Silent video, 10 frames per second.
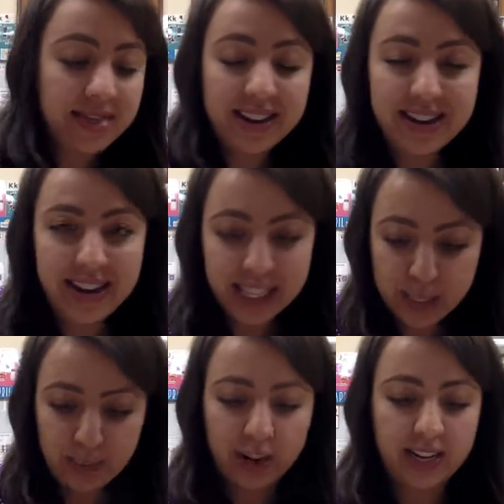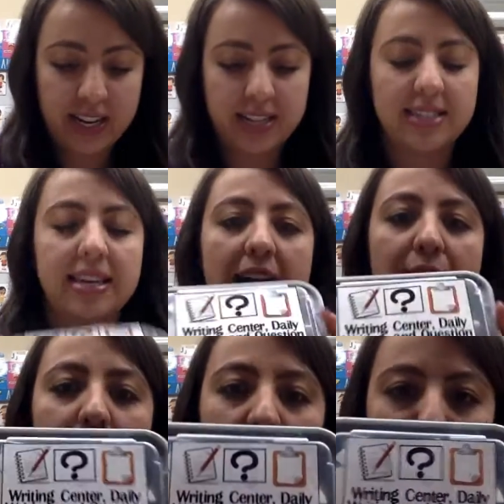The next part is
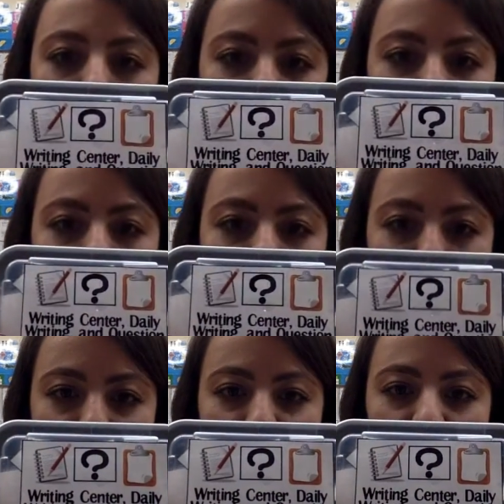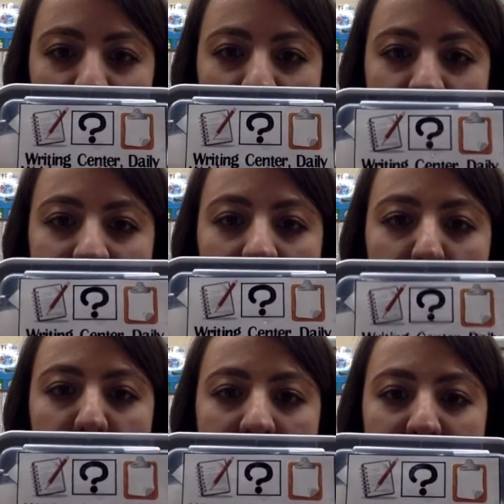our writing-centered
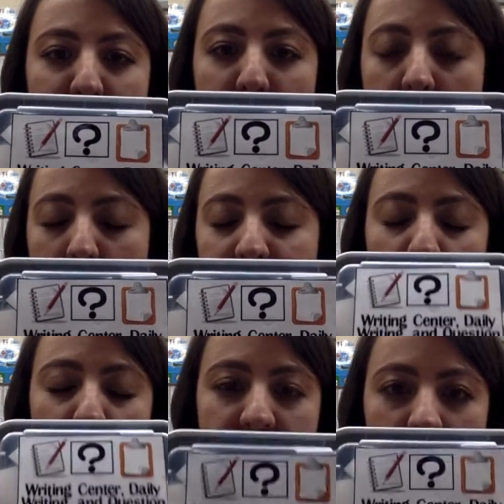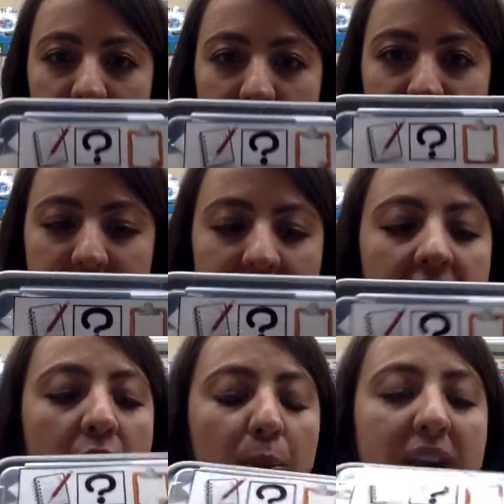daily writing prompts or questions of the day.
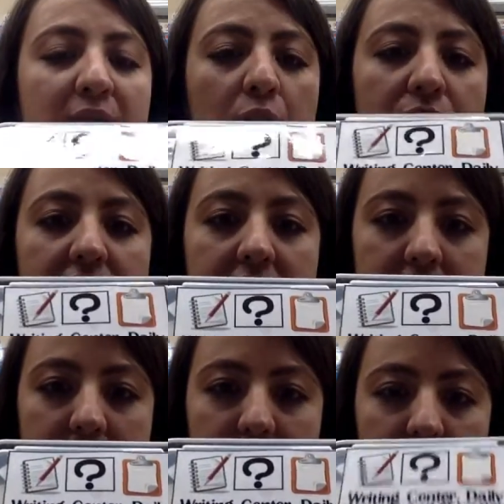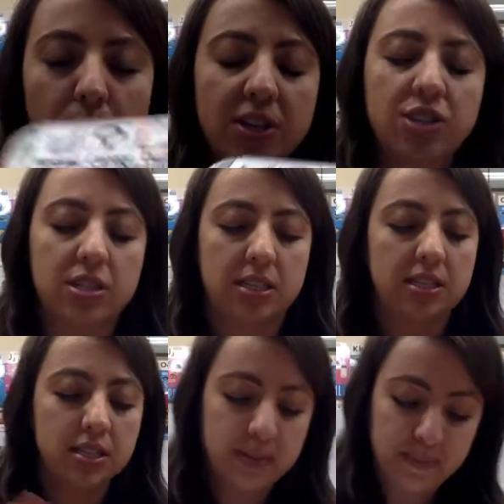We have over 60
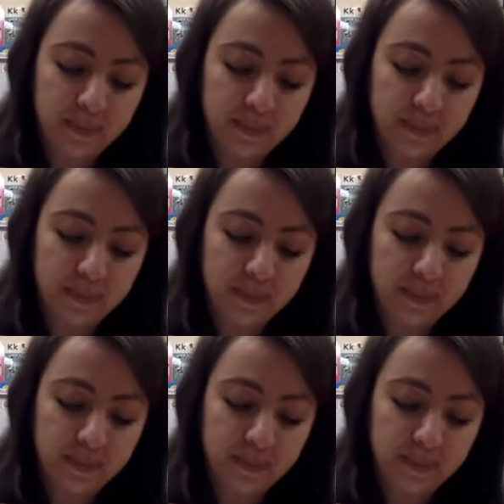questions.